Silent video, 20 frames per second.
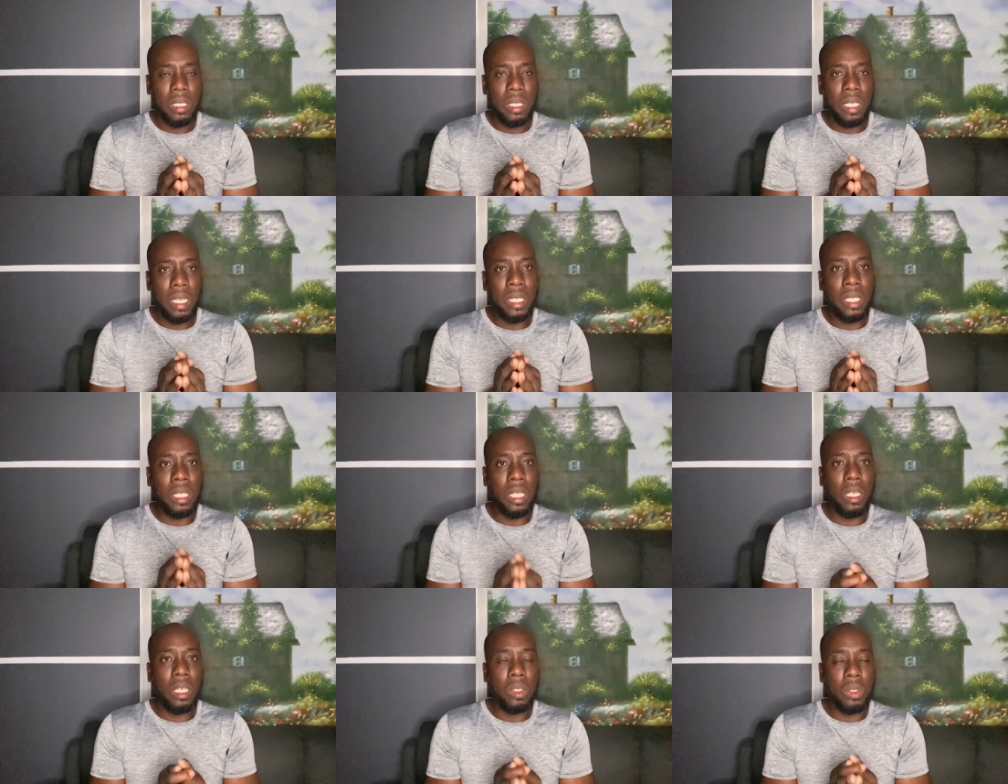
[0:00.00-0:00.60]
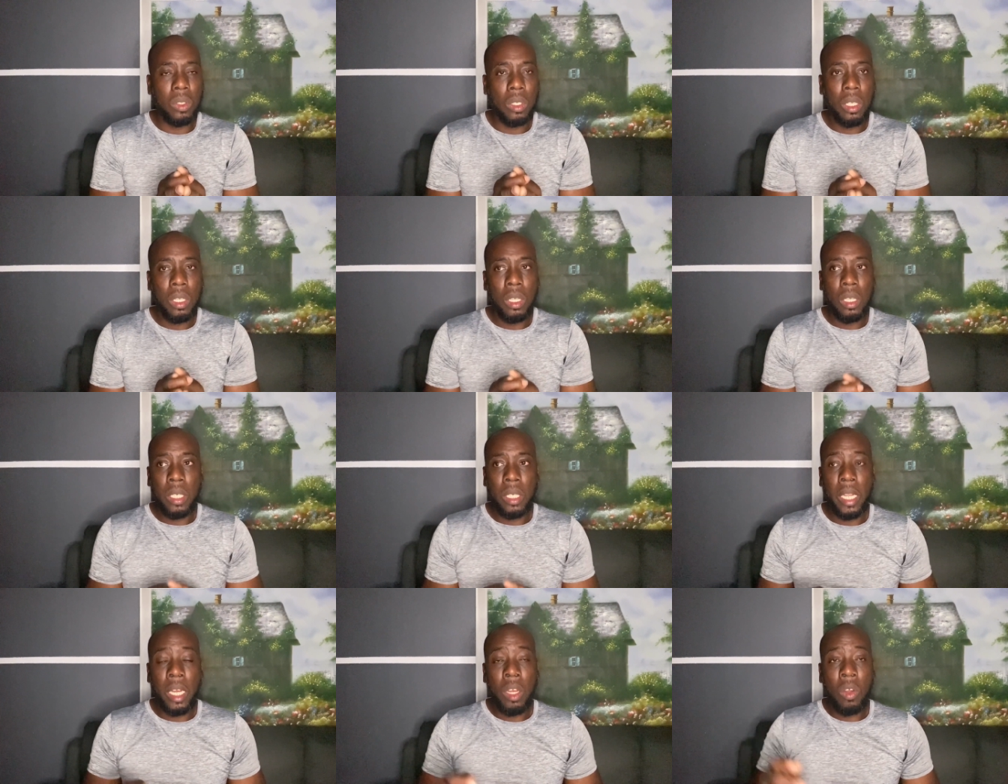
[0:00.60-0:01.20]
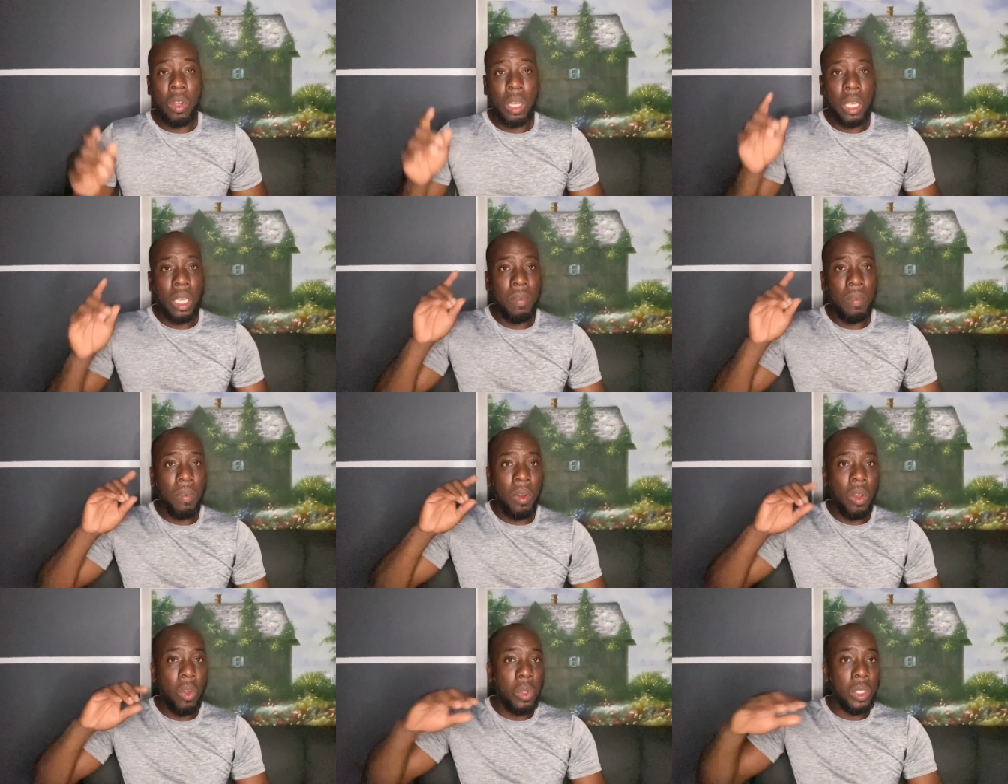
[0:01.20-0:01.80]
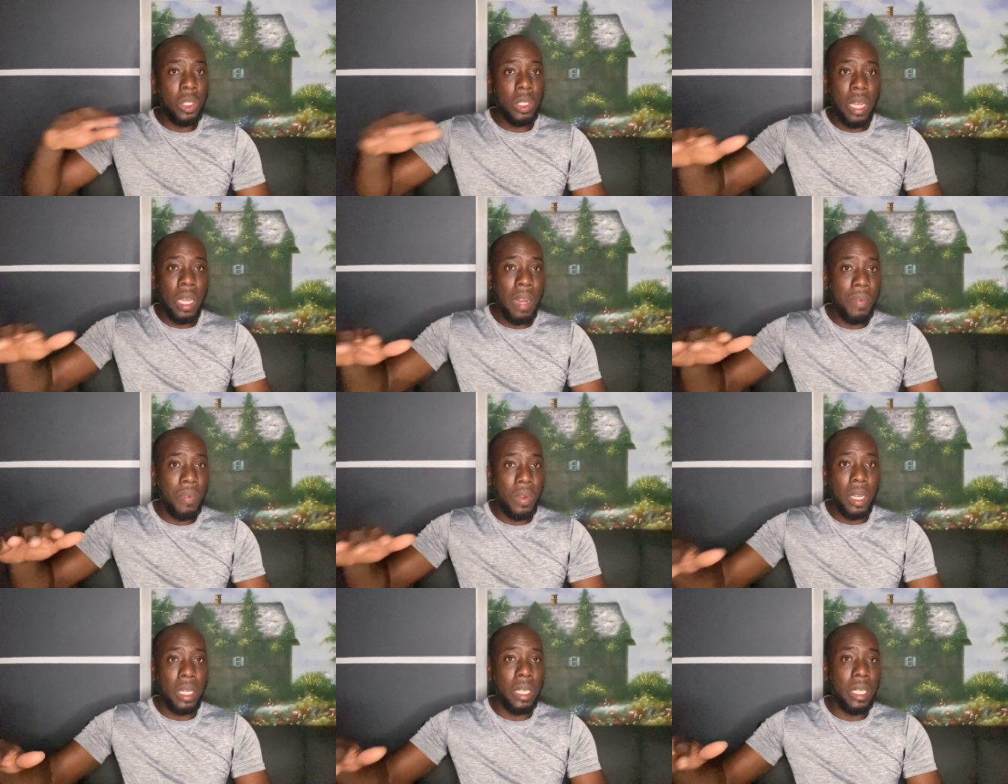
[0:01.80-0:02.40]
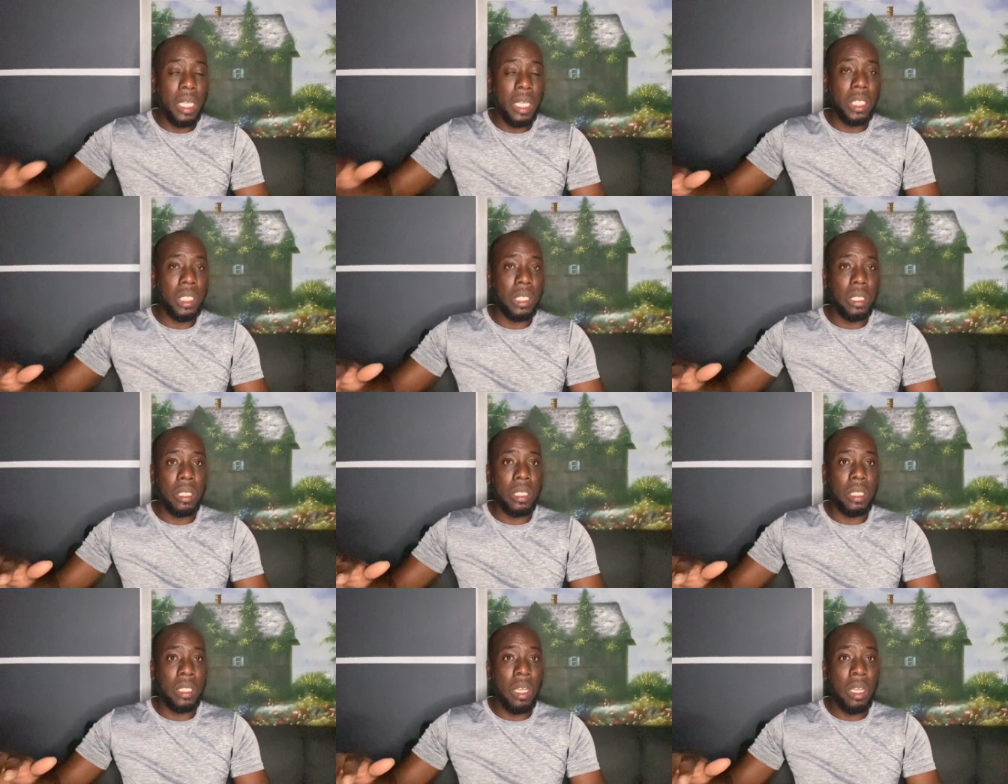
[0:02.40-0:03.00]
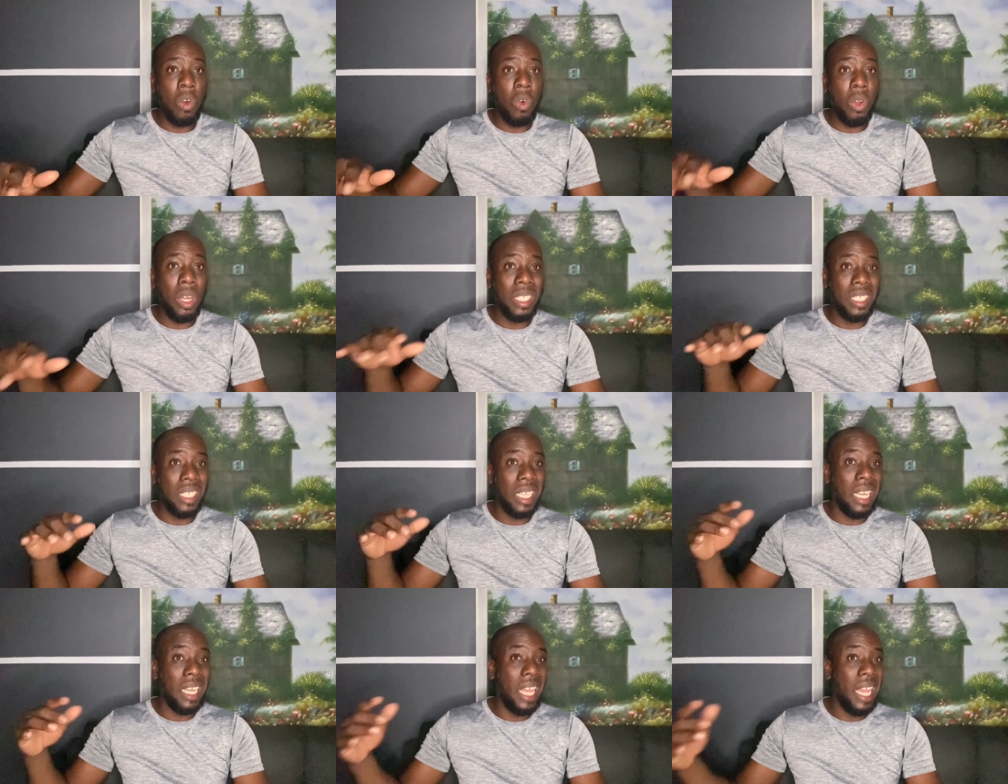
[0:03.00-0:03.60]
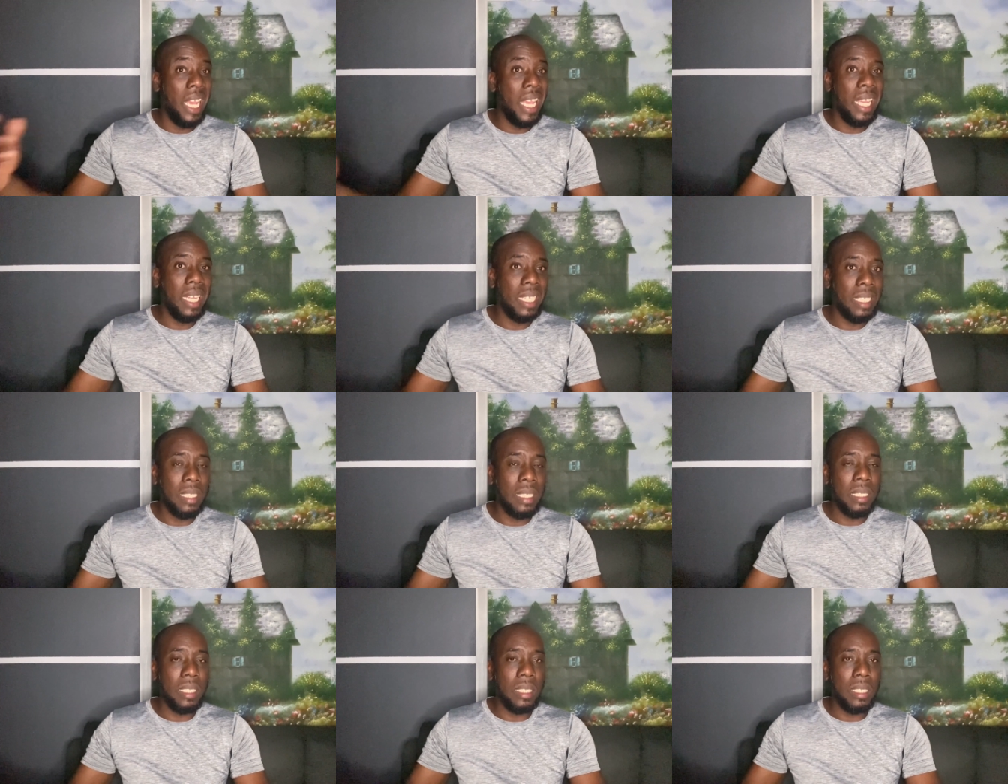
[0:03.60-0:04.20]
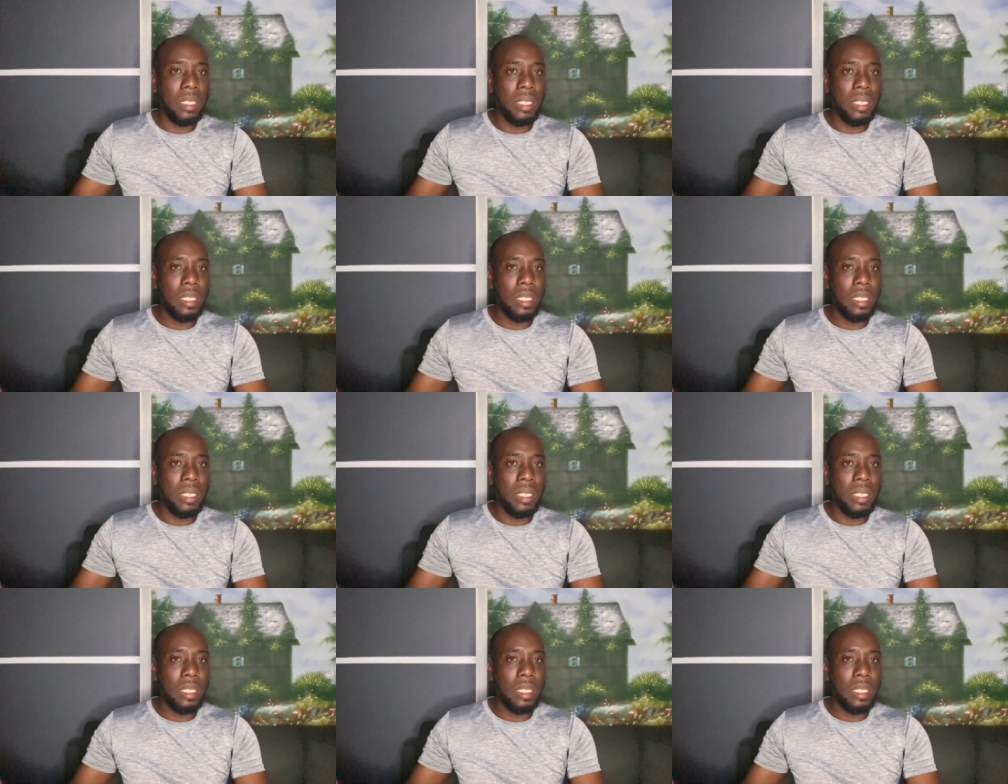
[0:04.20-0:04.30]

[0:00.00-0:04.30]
As I tell you, they don't give loans to African nations. They only send aids.